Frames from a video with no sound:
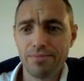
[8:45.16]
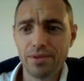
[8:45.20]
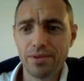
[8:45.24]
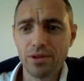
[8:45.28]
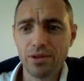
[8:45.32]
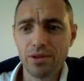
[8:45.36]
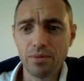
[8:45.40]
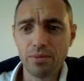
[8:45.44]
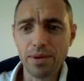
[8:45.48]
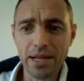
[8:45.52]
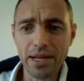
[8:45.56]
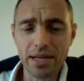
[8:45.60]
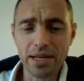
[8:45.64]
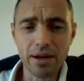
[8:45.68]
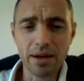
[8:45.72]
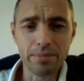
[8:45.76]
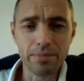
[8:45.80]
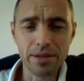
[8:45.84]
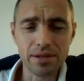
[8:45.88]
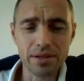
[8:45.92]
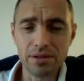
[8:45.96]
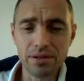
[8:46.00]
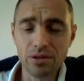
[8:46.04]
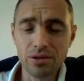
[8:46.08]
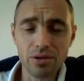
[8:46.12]
not many
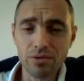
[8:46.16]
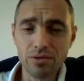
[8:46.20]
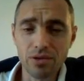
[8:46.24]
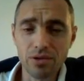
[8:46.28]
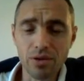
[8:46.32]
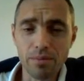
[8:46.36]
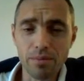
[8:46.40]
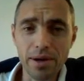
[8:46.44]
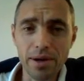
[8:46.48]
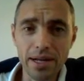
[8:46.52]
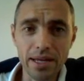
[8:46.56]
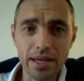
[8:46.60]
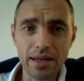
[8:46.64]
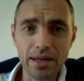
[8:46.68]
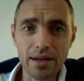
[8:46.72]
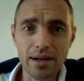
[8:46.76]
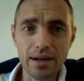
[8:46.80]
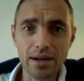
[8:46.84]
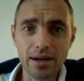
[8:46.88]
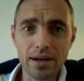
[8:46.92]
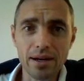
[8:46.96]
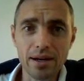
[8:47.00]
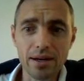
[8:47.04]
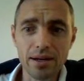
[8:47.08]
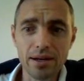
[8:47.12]
companies, not, not many
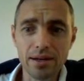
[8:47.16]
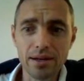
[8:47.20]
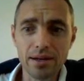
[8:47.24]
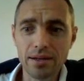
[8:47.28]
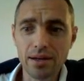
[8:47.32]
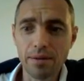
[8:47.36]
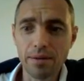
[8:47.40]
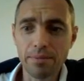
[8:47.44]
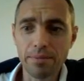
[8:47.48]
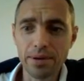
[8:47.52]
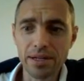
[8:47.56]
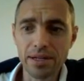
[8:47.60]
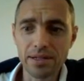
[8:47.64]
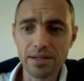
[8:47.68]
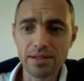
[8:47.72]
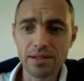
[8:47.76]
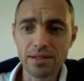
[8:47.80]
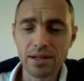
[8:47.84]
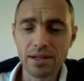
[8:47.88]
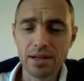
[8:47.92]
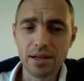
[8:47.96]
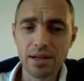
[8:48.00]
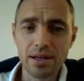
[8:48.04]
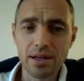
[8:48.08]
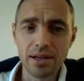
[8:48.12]
uh, companies
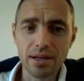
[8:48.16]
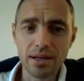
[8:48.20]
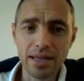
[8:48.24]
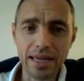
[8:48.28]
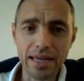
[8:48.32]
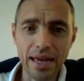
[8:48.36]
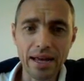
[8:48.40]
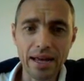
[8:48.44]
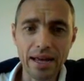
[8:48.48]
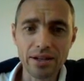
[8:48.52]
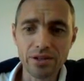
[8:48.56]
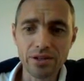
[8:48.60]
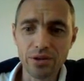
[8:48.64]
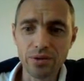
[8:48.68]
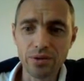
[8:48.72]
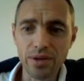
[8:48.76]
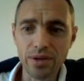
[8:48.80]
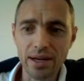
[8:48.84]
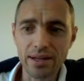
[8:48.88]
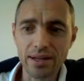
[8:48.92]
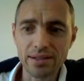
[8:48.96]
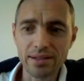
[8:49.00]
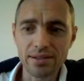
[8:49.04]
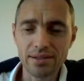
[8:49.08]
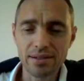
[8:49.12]
can do
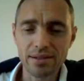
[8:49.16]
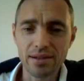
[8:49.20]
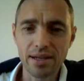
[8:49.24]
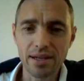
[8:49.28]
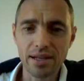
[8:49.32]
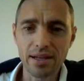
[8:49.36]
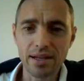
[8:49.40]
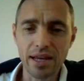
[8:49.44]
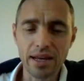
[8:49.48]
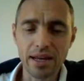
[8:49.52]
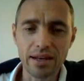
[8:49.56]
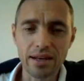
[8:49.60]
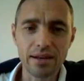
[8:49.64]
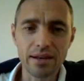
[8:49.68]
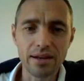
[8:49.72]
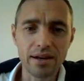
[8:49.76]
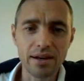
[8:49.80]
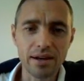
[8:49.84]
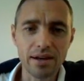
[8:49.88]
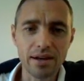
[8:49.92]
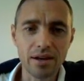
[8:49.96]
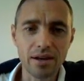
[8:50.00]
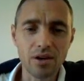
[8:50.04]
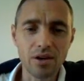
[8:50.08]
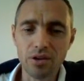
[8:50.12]
that in, in
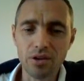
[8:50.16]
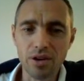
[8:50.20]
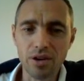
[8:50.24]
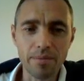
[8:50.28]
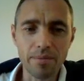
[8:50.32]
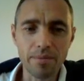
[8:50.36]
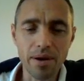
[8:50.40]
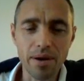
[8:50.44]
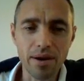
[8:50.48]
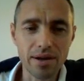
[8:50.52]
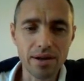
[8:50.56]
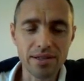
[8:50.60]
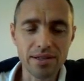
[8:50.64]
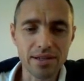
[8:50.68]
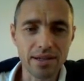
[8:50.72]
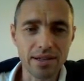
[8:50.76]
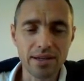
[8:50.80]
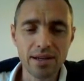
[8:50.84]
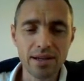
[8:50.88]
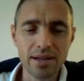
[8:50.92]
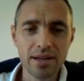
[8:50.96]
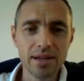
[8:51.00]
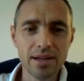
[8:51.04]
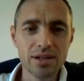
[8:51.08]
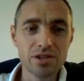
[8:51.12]
uh, online
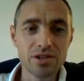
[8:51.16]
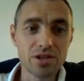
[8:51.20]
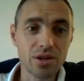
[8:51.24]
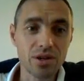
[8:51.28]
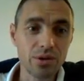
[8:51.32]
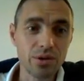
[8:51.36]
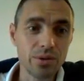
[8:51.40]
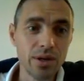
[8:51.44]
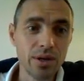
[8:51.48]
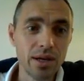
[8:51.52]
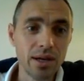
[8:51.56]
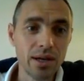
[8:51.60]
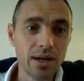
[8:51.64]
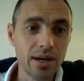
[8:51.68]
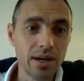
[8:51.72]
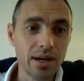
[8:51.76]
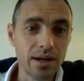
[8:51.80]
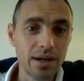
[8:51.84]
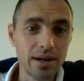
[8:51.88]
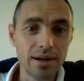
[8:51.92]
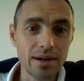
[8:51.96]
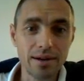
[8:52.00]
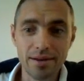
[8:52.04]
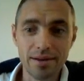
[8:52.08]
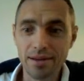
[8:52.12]
marketing. So
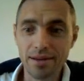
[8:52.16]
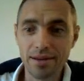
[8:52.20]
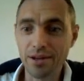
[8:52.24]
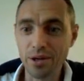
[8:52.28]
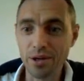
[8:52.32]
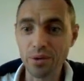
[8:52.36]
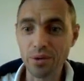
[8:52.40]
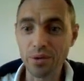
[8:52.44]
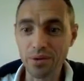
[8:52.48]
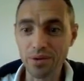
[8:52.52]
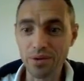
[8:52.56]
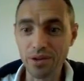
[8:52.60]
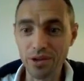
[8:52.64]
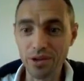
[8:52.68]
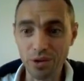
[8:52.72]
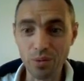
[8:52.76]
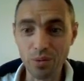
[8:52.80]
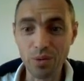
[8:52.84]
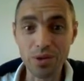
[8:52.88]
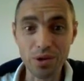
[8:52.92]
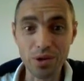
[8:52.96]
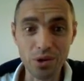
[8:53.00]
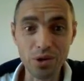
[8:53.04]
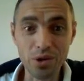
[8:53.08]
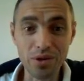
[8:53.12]
uh, you know you're
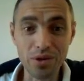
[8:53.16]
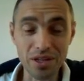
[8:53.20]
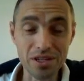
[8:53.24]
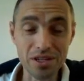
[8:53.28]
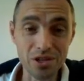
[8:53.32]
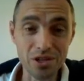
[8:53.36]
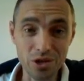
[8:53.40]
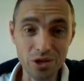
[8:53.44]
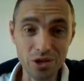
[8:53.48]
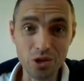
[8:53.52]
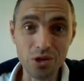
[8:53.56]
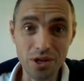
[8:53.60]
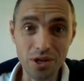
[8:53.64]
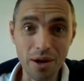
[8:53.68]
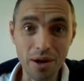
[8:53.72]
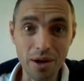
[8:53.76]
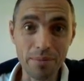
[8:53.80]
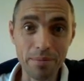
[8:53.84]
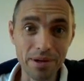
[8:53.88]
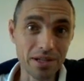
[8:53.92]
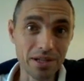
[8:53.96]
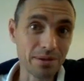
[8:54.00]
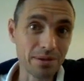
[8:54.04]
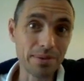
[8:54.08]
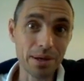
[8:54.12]
with a good. This is a good
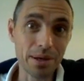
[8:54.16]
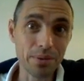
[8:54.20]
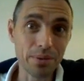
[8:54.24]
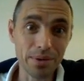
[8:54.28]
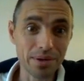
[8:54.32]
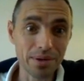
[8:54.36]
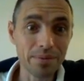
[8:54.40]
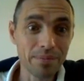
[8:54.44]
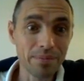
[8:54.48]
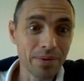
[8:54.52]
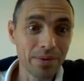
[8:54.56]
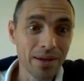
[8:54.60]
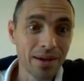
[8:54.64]
company to be with.